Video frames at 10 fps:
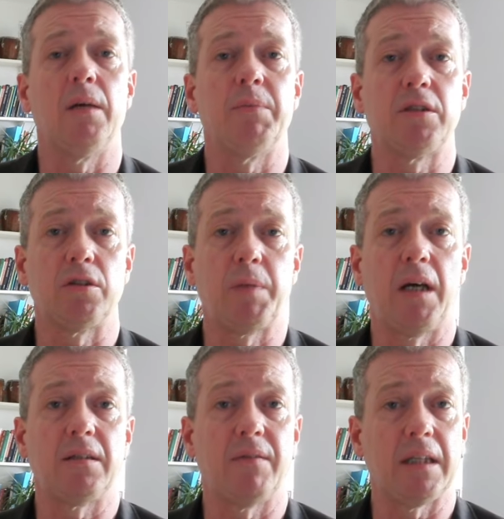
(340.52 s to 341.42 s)
It's just
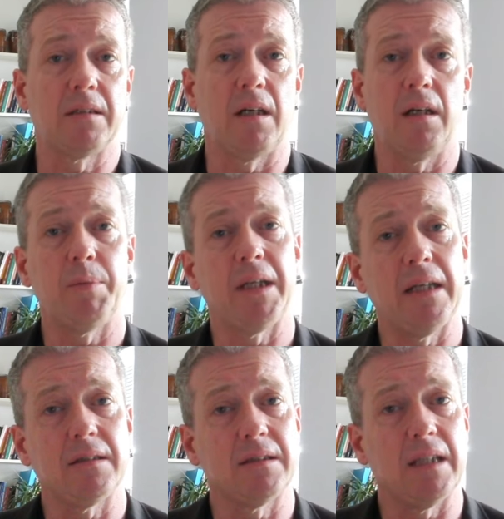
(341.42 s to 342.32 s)
part of their style, but
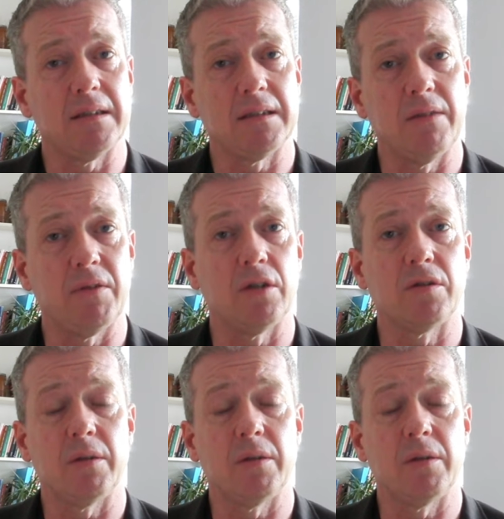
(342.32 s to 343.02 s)
that's difficult.